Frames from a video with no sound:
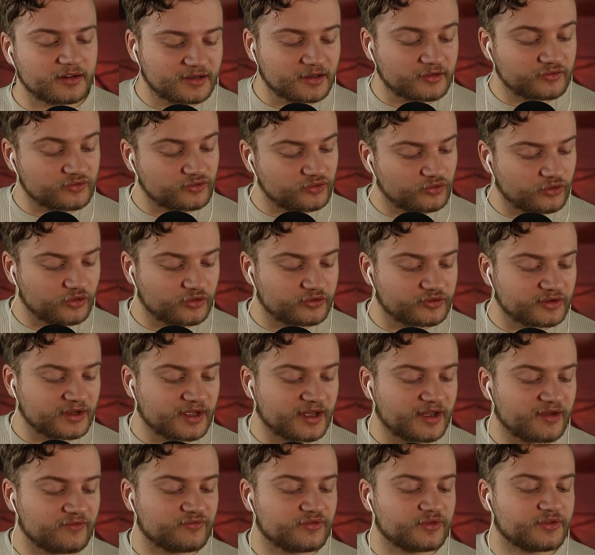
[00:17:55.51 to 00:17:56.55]
does not
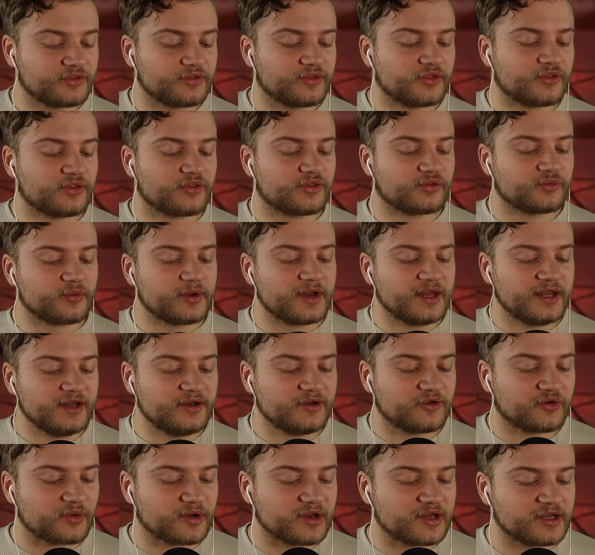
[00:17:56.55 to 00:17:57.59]
have the 3
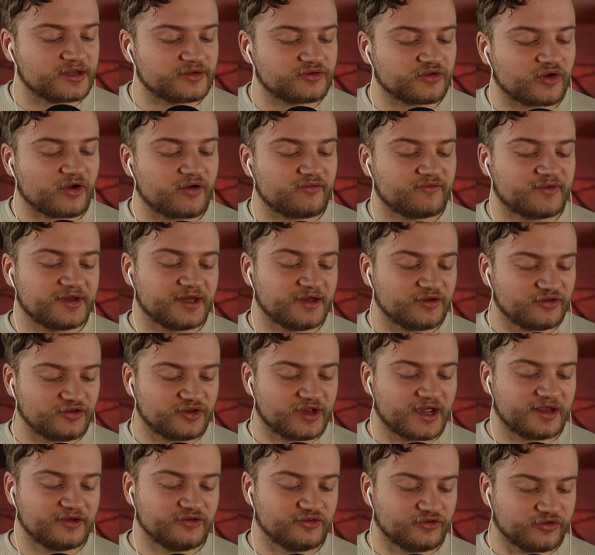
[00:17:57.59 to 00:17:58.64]
degrees of
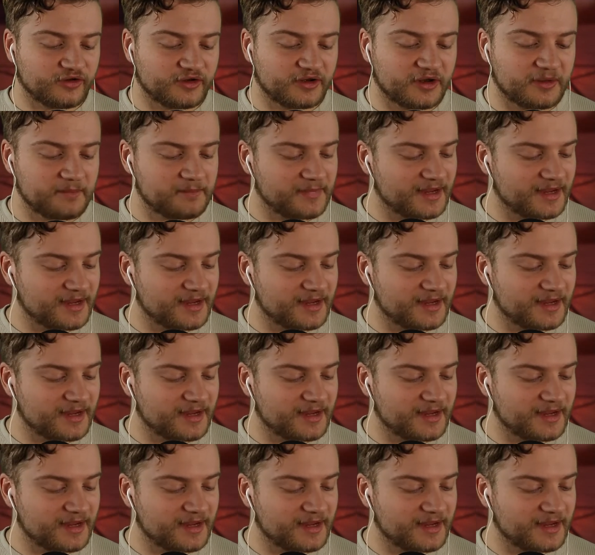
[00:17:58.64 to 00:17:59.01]
initiation,